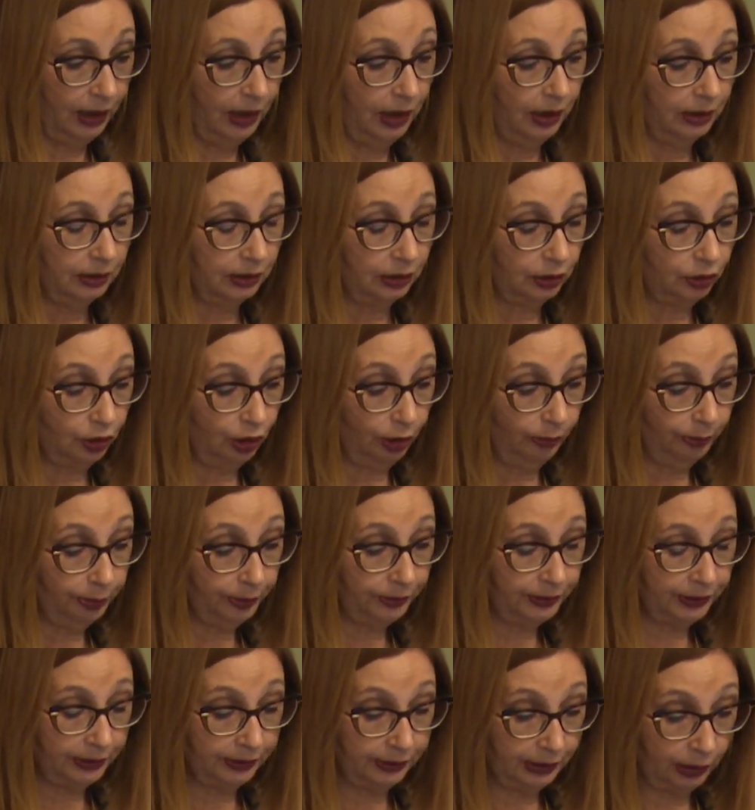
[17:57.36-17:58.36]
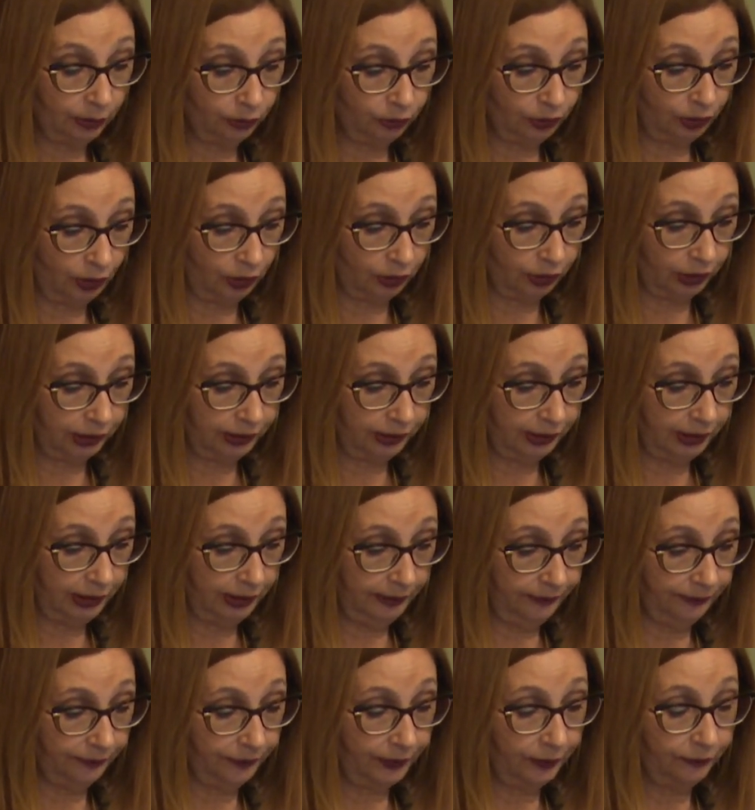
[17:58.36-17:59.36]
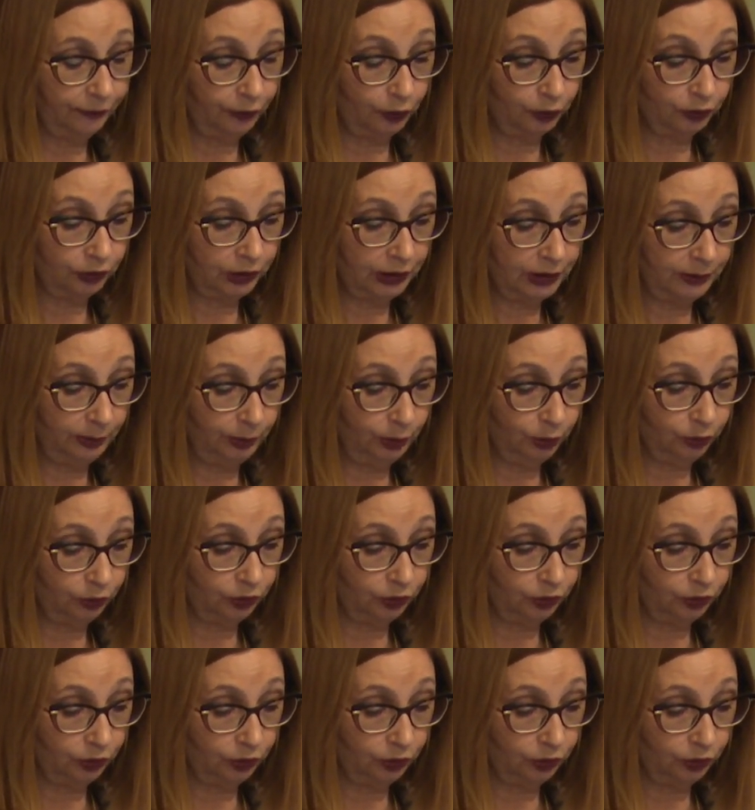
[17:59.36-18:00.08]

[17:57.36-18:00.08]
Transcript: The competent authority for dispute